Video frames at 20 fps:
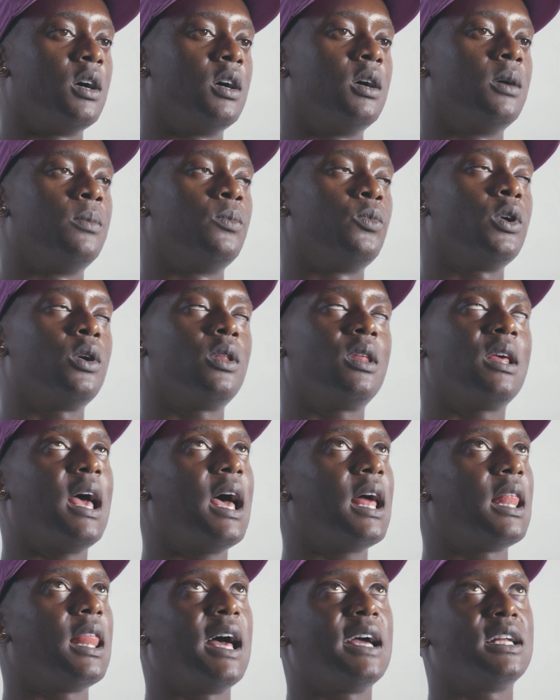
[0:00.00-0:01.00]
We only
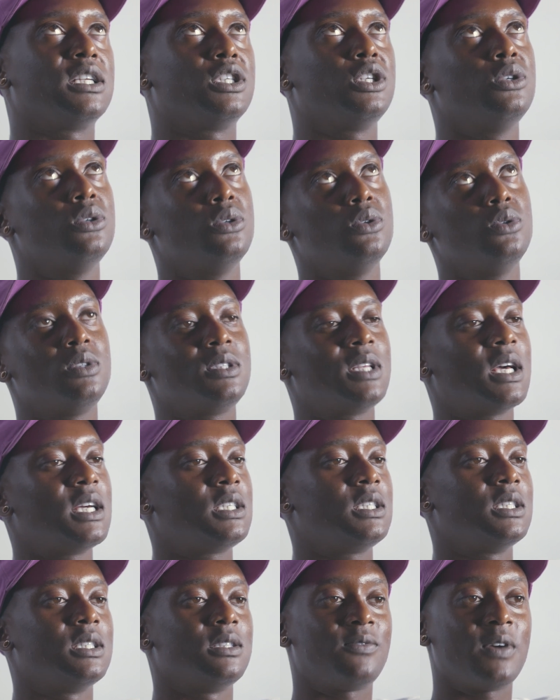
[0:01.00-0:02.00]
had like 2
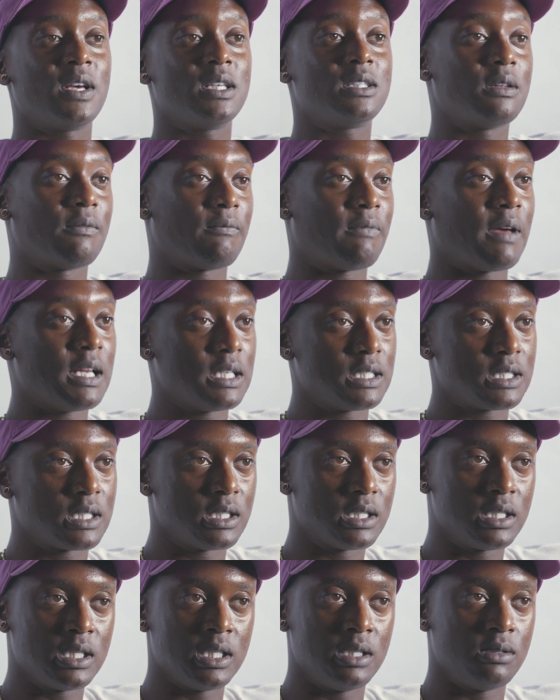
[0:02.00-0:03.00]
sessions face to face
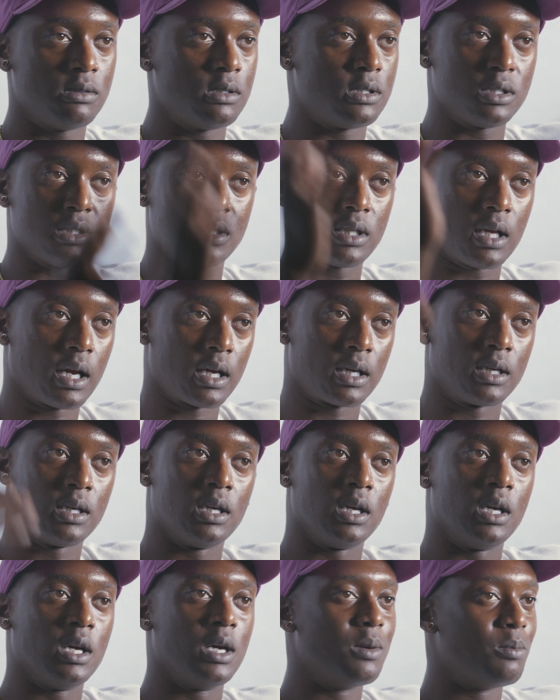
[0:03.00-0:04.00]
because he was just like
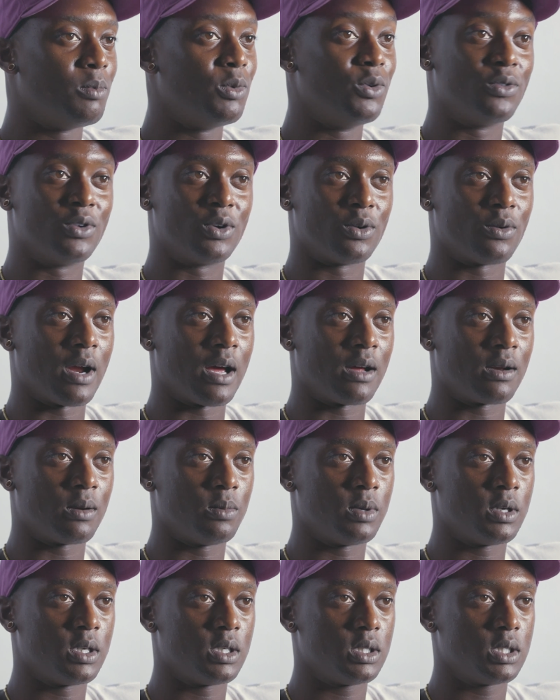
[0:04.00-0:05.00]
moving around a
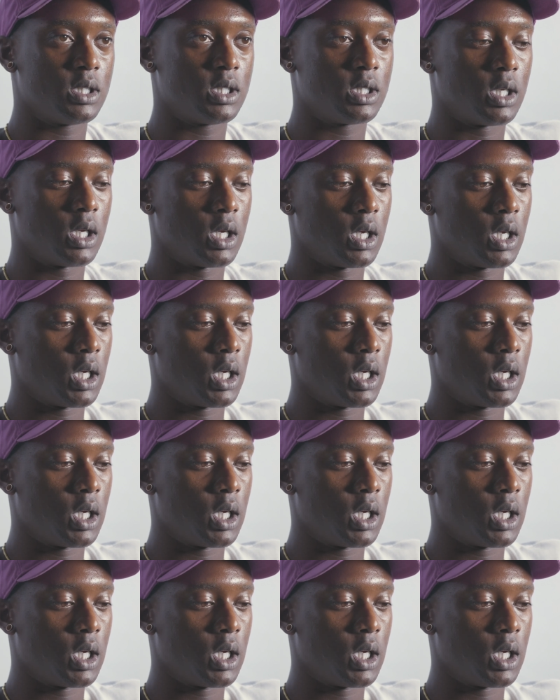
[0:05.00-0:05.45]
bunch.